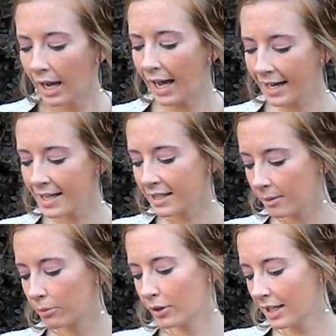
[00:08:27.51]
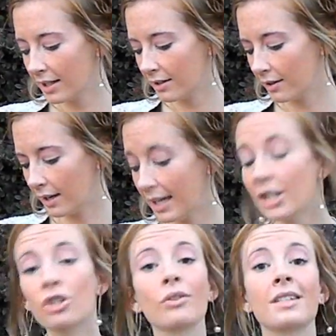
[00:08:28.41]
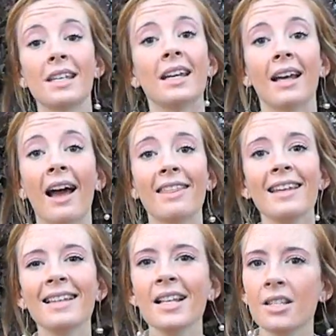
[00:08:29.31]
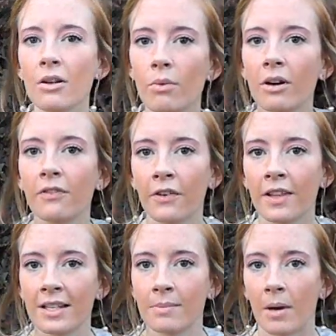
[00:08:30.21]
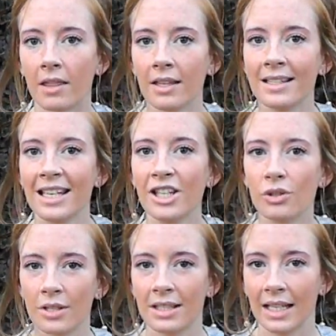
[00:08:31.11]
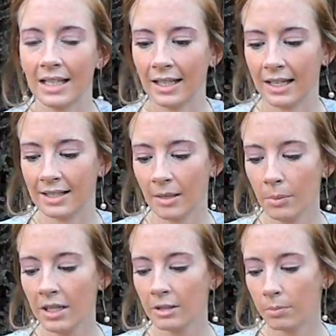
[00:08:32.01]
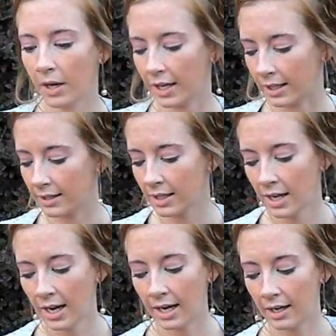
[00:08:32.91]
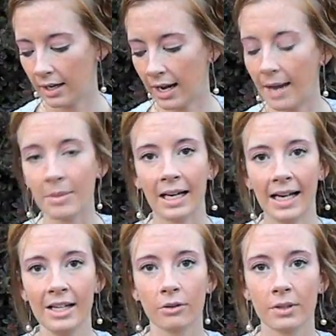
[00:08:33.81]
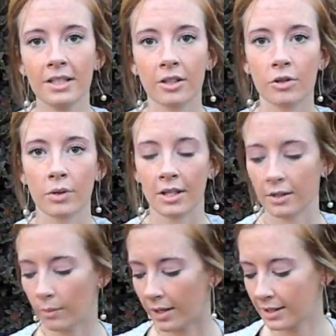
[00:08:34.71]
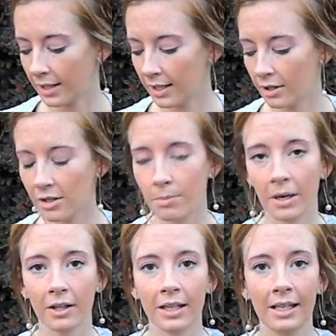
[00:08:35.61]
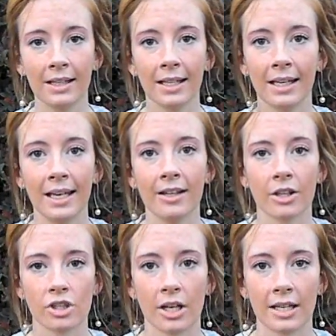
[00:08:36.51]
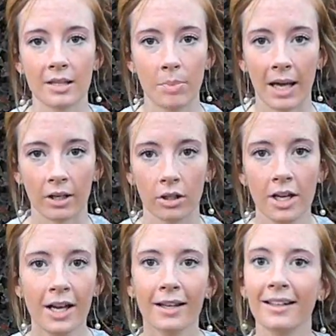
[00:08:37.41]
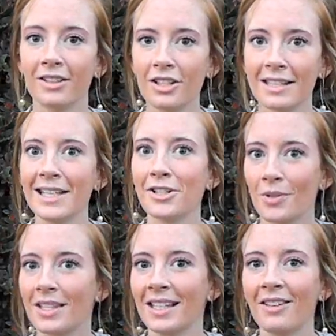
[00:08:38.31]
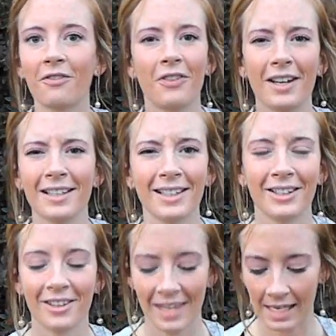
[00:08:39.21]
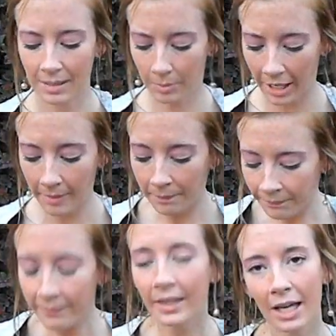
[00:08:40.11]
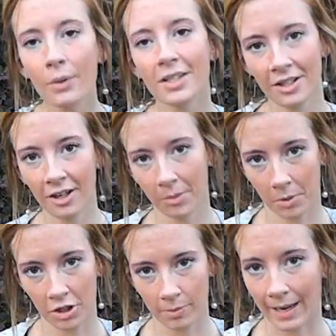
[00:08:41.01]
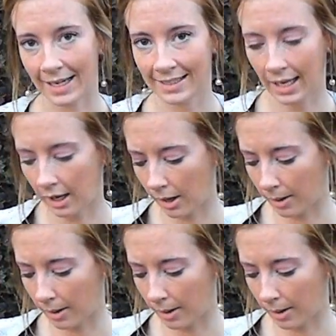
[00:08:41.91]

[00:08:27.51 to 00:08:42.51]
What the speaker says: I got some pretty interesting. I think that's the word for this month, is interesting. Like, some of these products, I mean, I had to research what this was, and there's barely anything in English on this bottle. Like, just interesting, fun little things. But it was a good Birchbox.